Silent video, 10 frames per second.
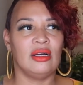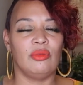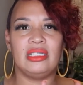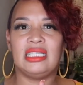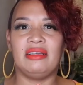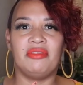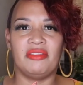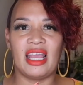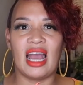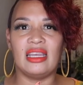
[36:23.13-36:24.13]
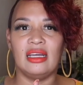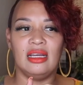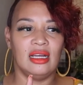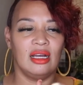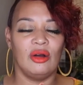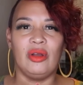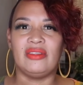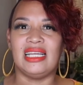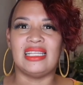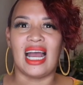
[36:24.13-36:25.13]
We've seen Viviana. We've
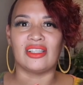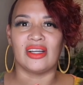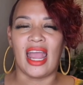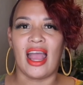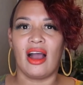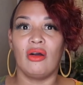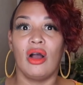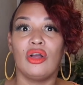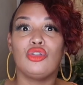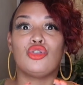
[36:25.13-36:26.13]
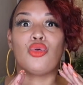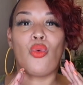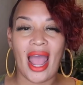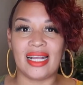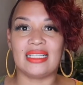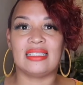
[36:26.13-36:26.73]
seen Dr. Cal. Twice.